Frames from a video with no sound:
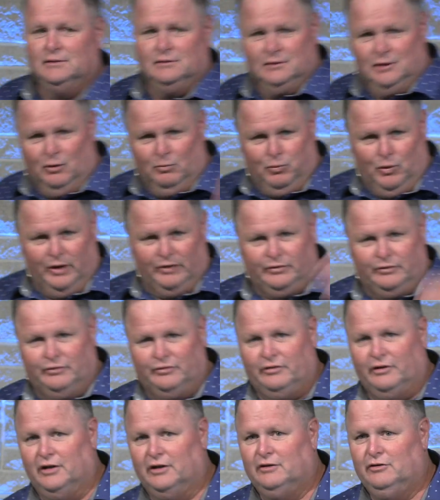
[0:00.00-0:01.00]
No pressure,
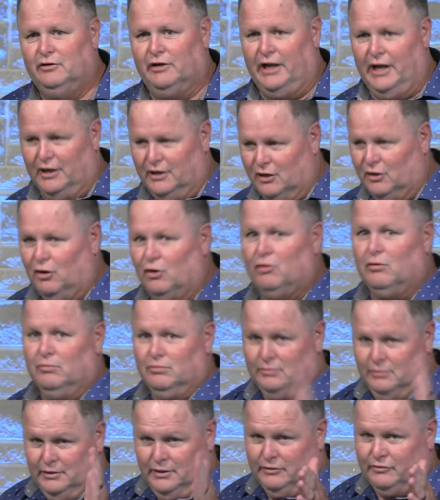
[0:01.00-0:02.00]
son. You got a girl.
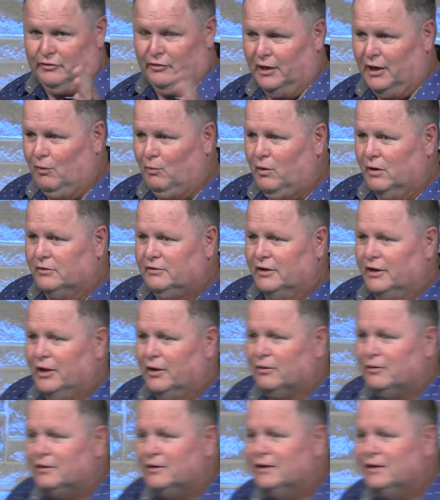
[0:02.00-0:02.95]
You still got work to do.